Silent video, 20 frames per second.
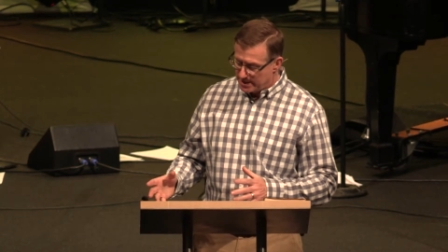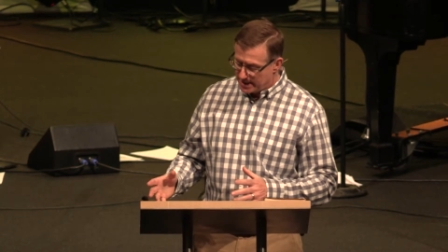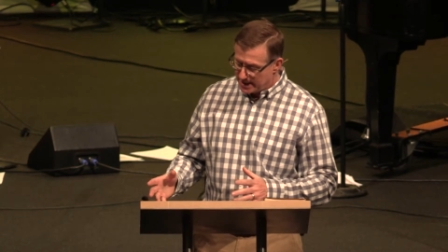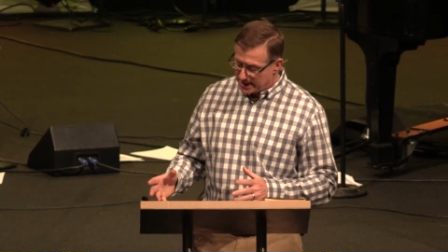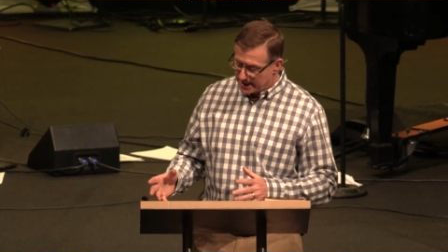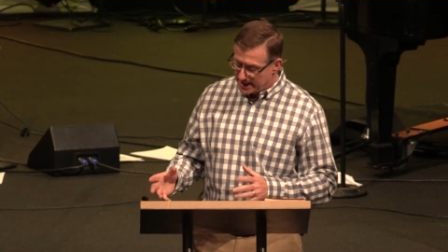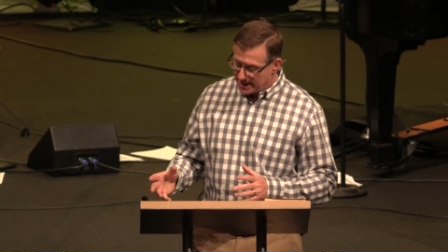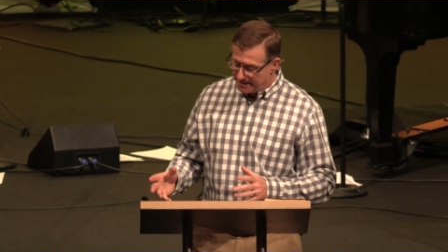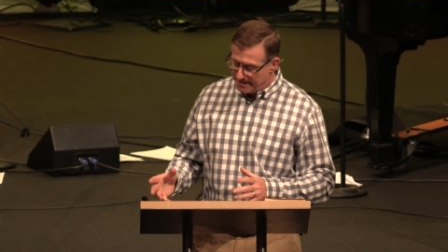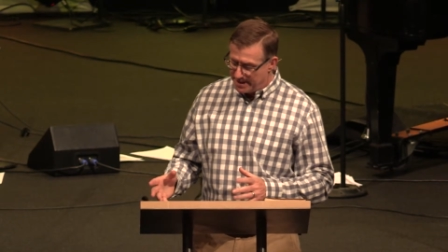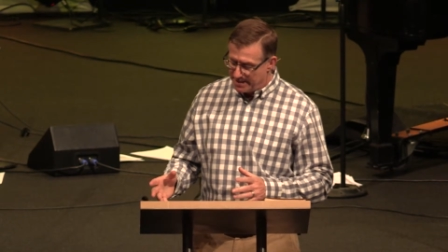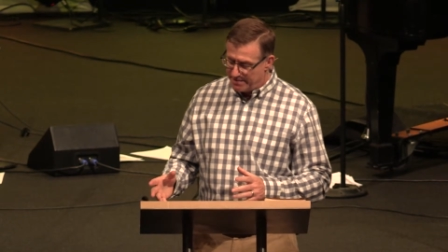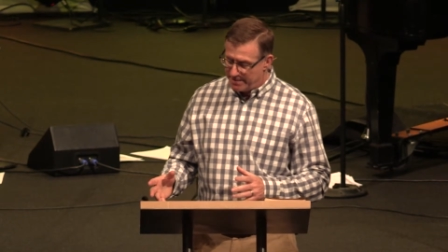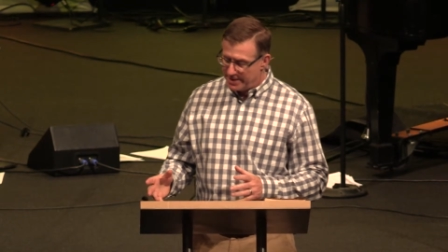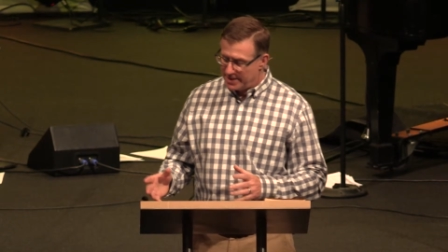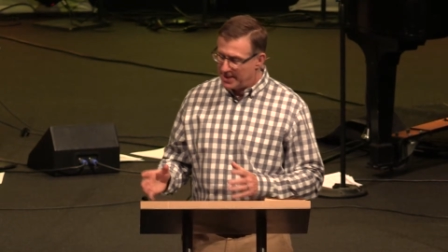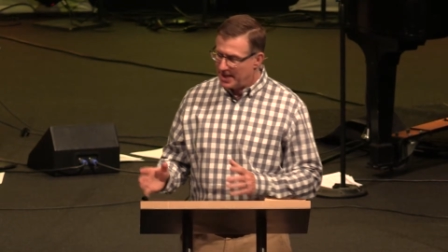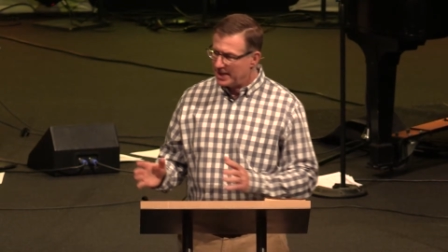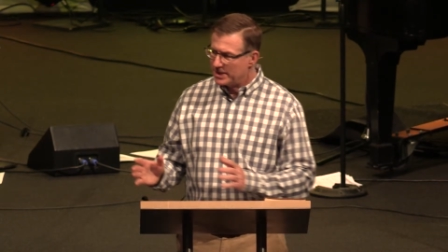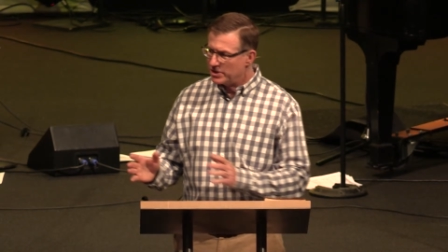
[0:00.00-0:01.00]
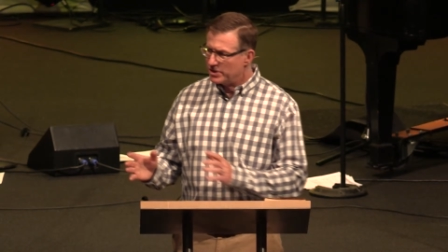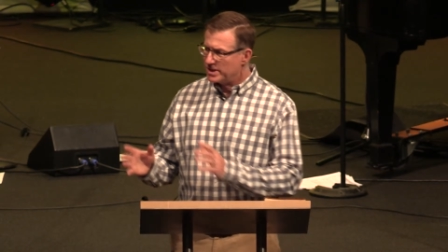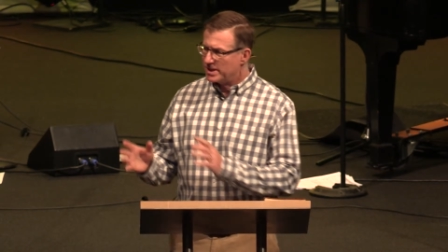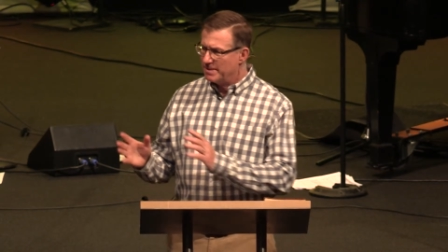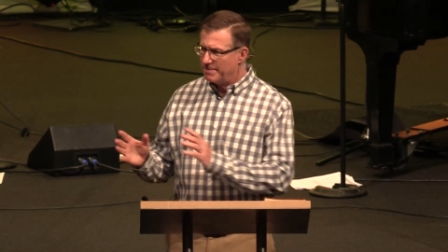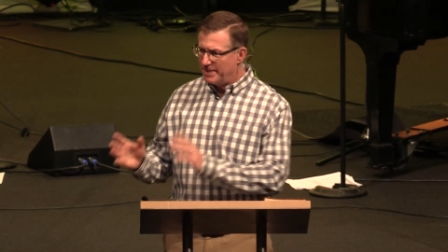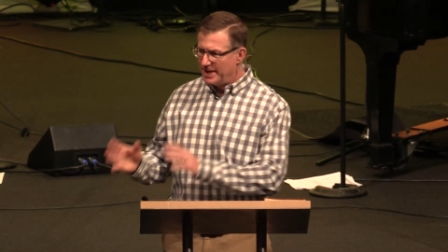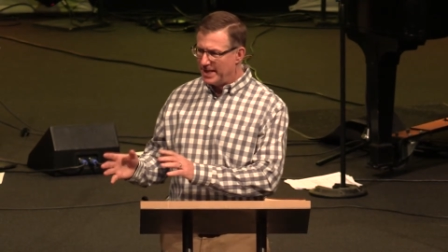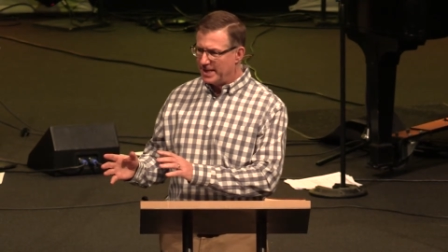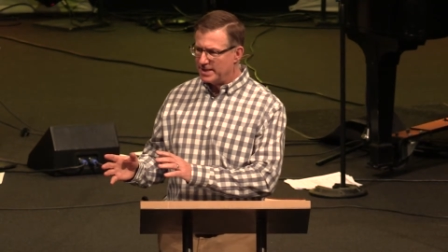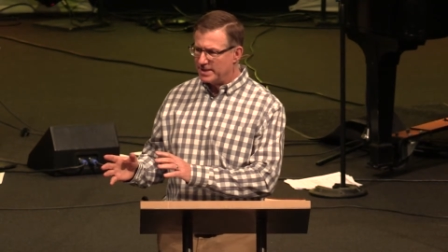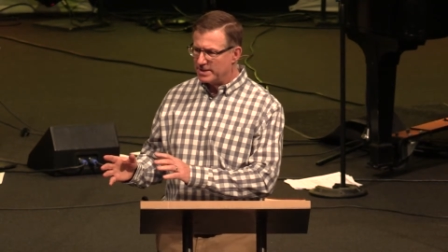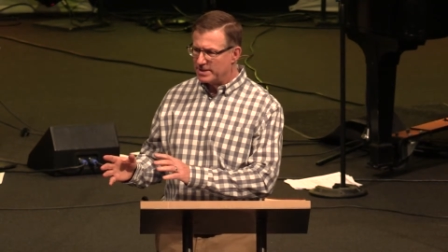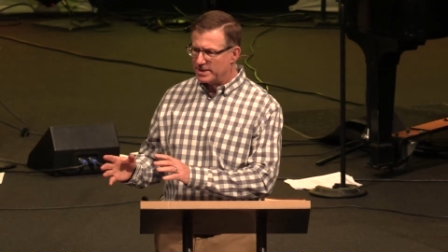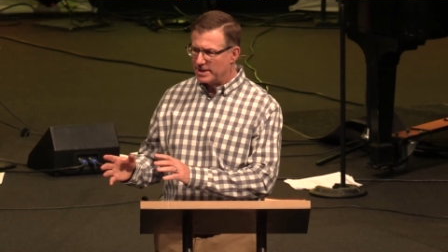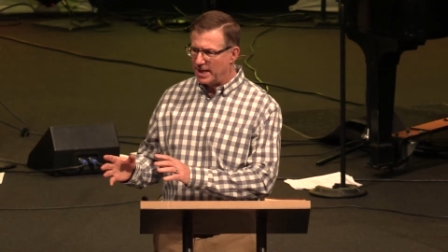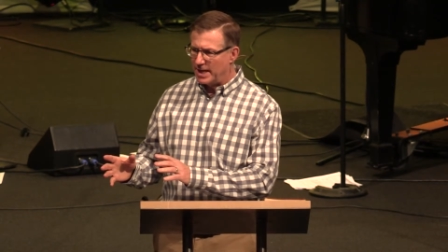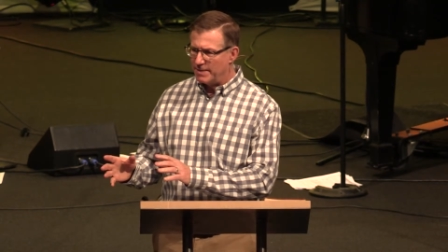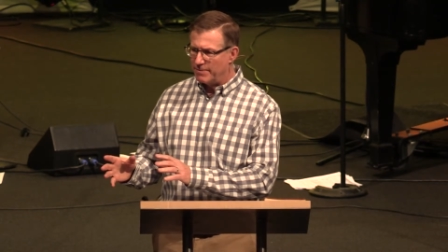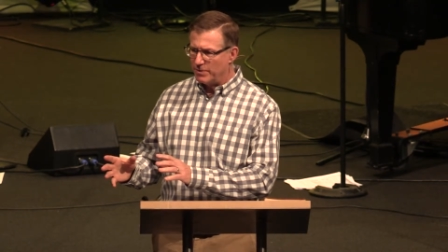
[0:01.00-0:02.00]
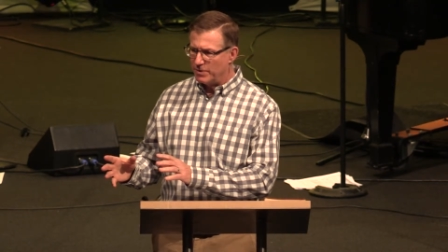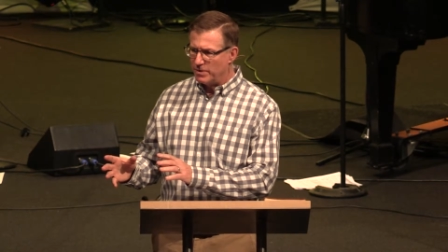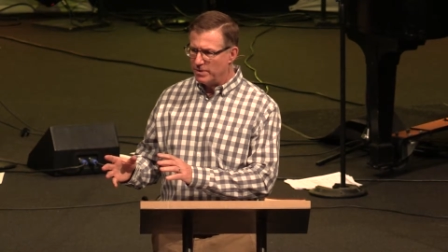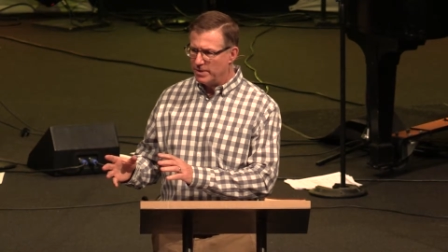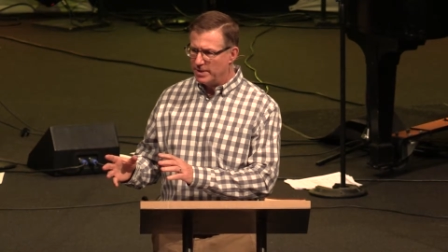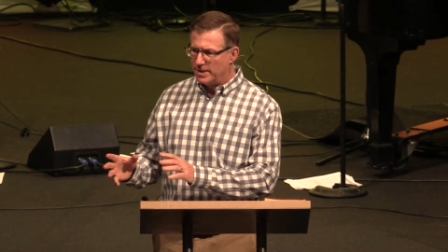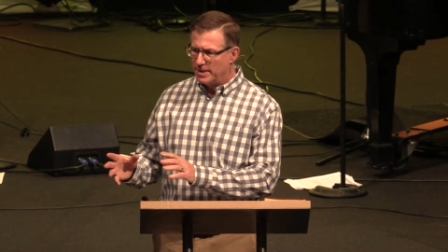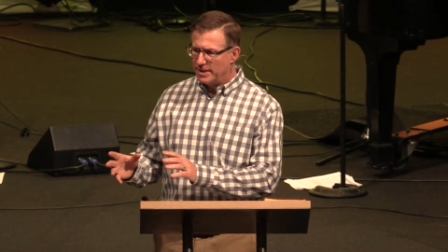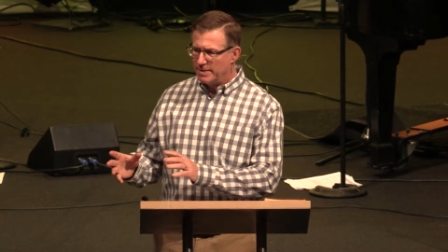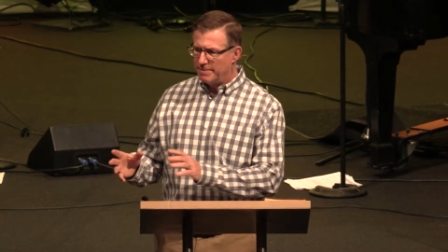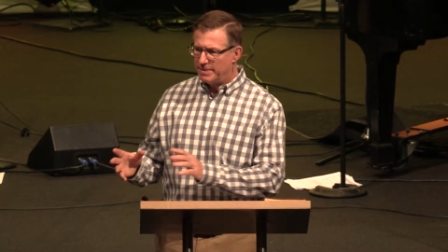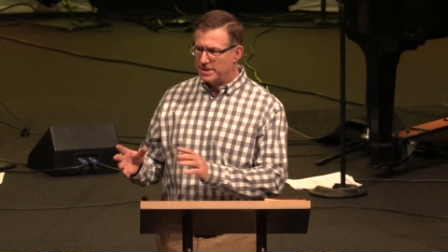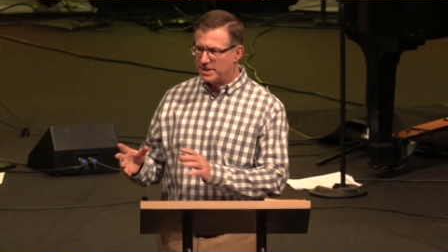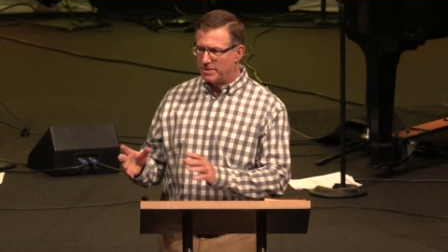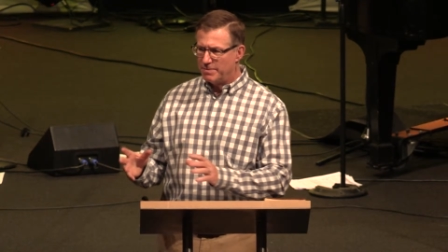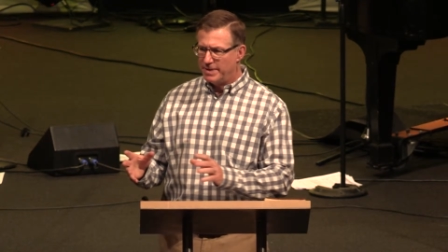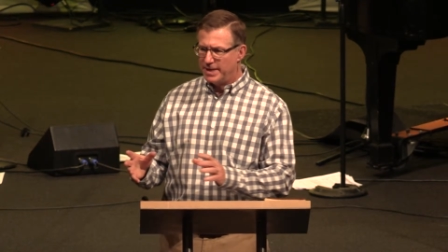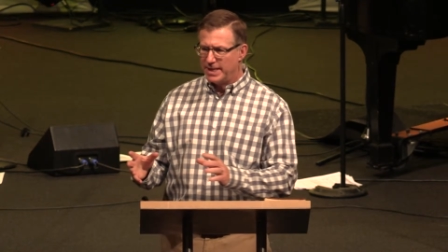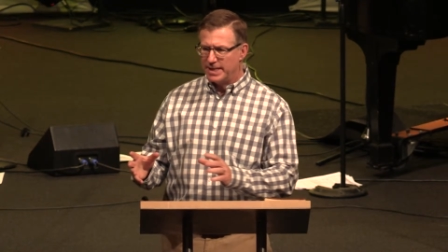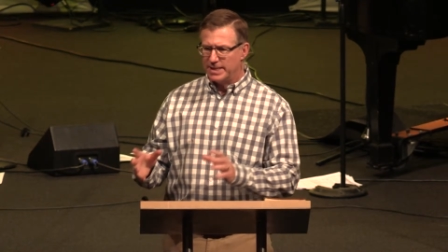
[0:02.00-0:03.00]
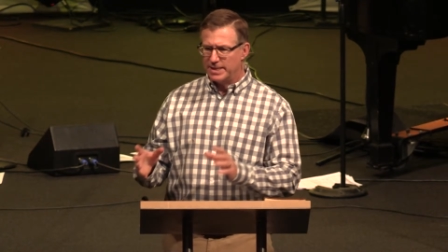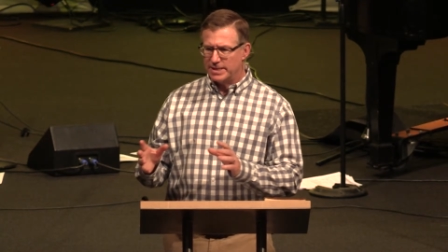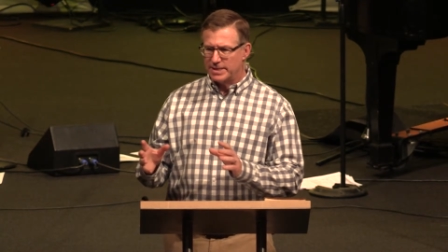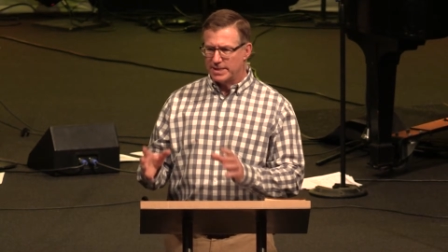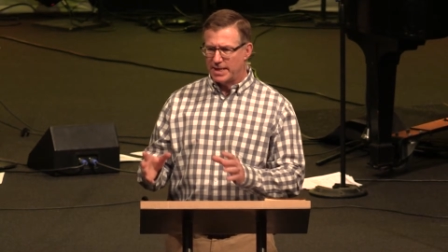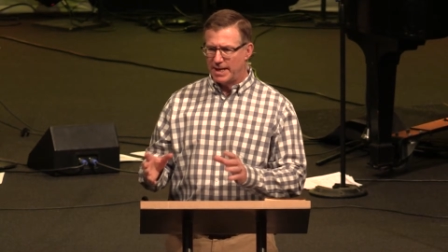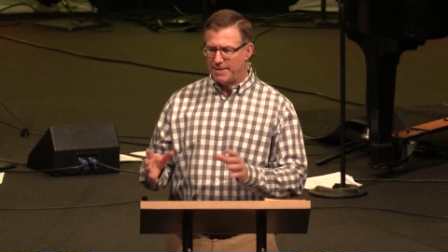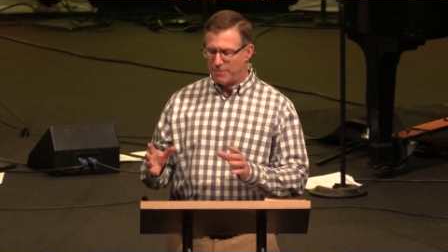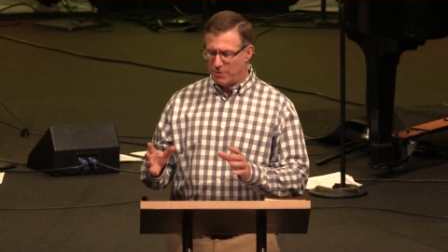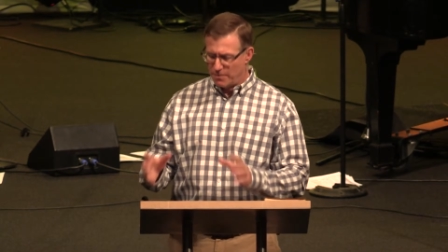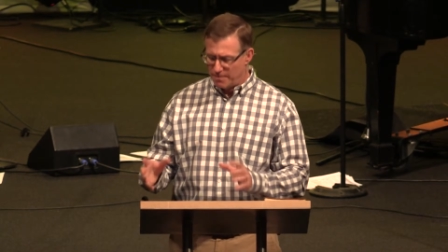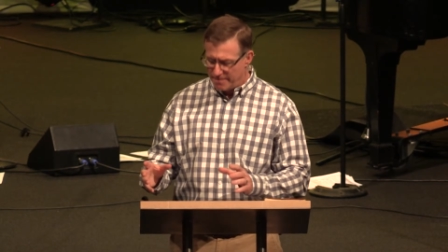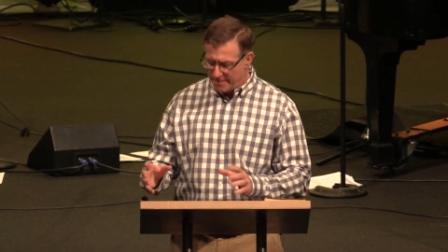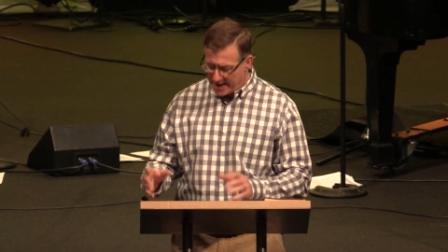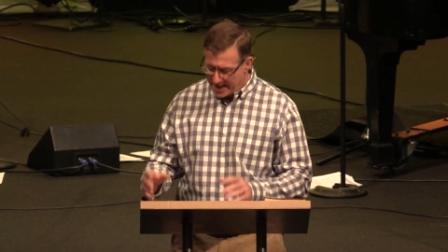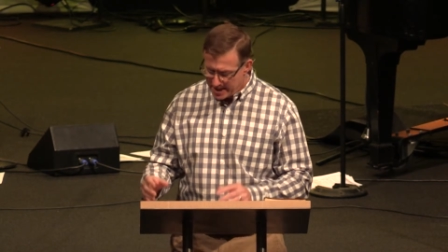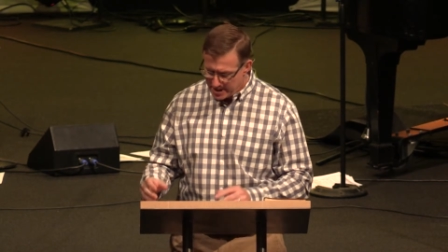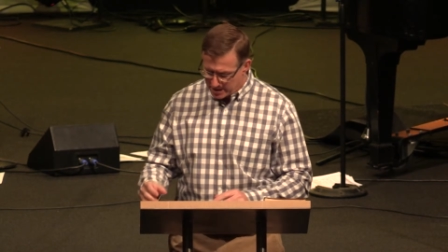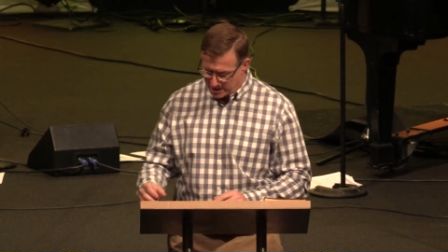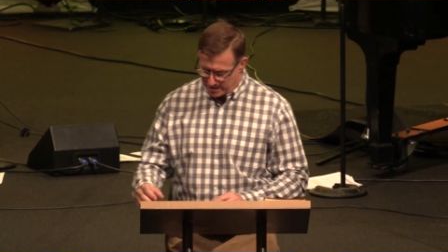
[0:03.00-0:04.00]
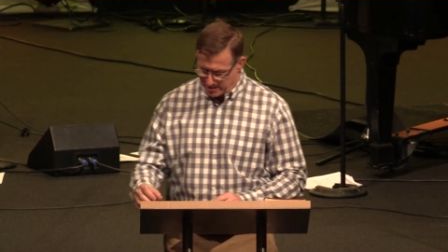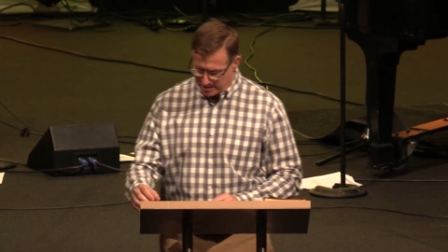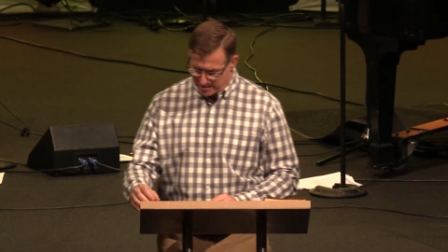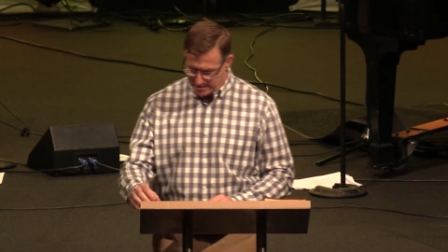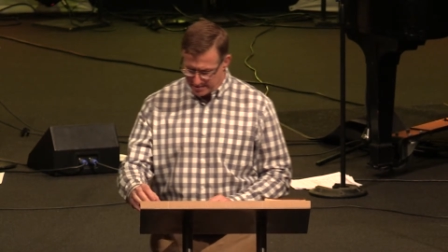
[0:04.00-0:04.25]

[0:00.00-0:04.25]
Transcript: commitment, not just to being a disciple, but to being a disciple maker,